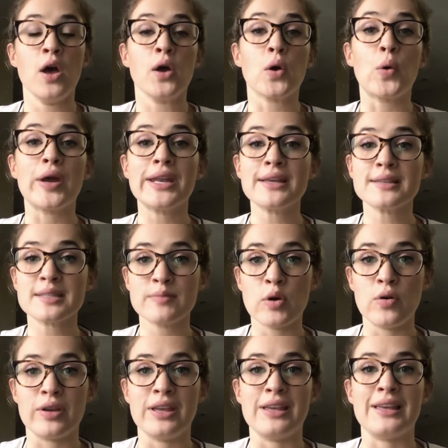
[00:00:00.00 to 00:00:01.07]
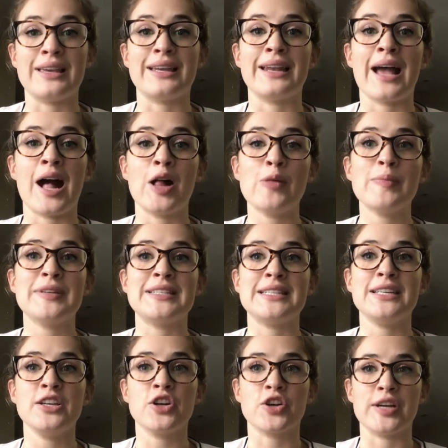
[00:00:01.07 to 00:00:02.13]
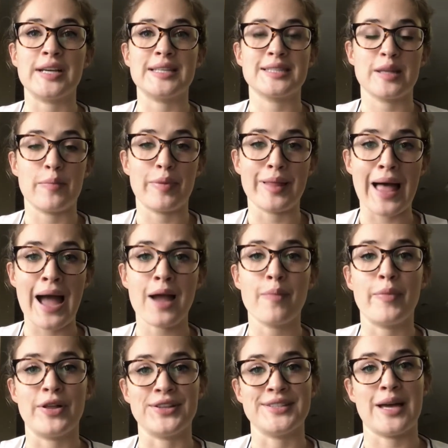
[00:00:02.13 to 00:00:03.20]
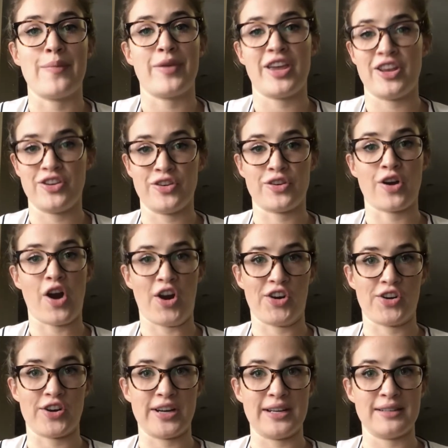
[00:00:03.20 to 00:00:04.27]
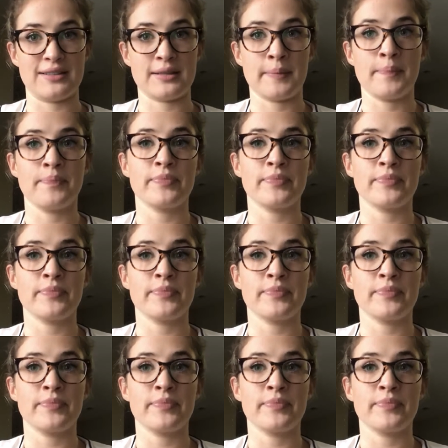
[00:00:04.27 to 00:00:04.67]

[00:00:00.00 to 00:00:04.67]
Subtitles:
Quitting smoking can help decrease the plaque buildup in your arteries.